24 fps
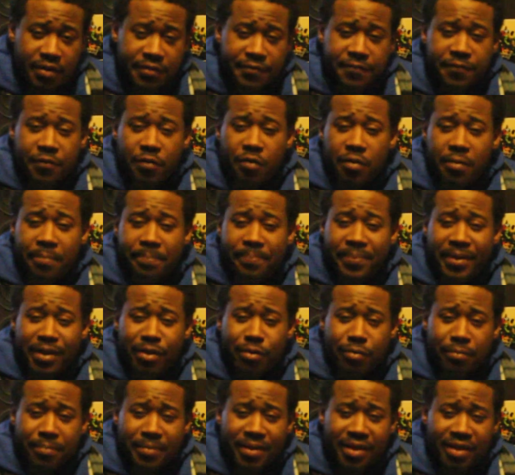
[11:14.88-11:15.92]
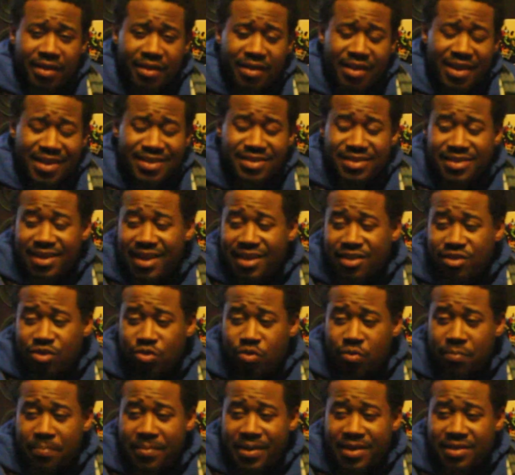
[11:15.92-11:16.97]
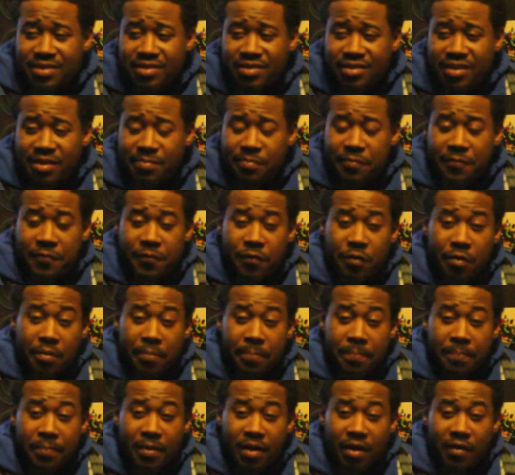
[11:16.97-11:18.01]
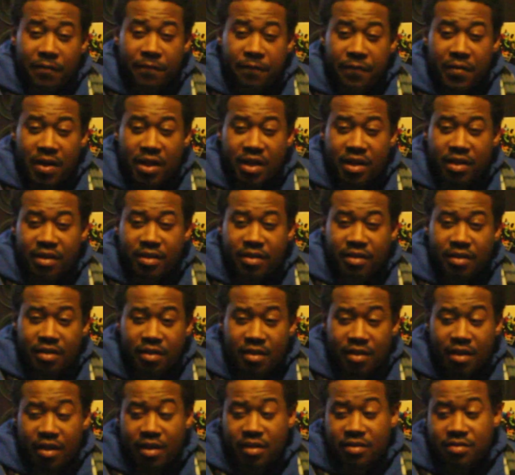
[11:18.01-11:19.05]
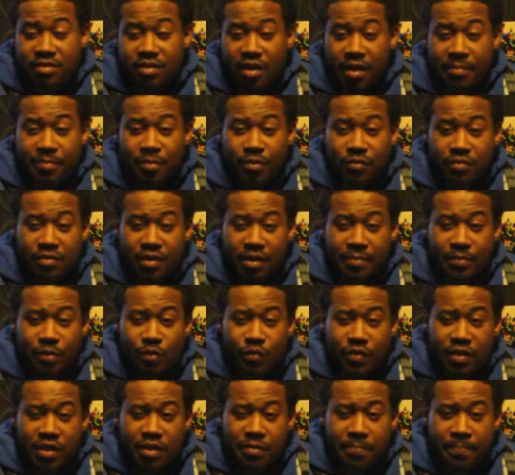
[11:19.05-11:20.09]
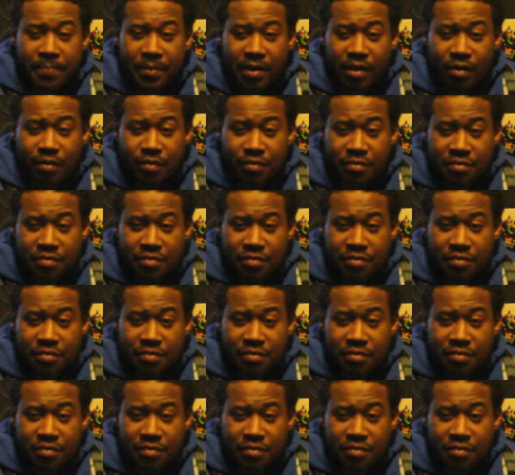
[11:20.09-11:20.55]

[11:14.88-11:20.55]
It's for a belt, man. I signed to a major label for a WWE belt.